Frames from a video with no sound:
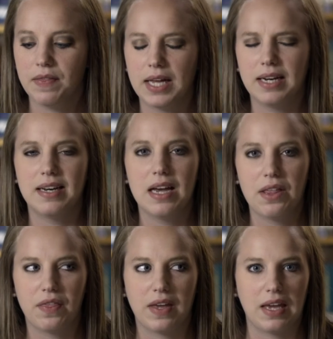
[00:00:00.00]
that
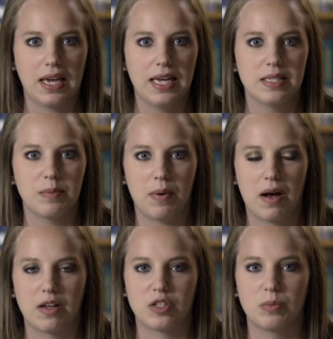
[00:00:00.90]
nothing is
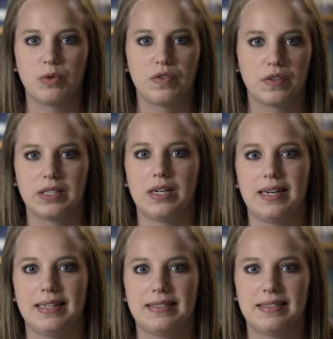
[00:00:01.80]
impossible for
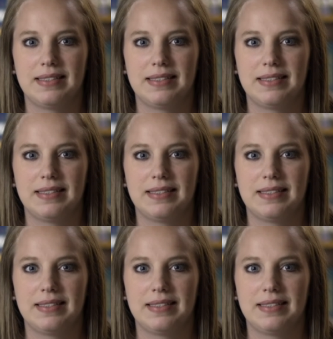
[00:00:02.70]
God.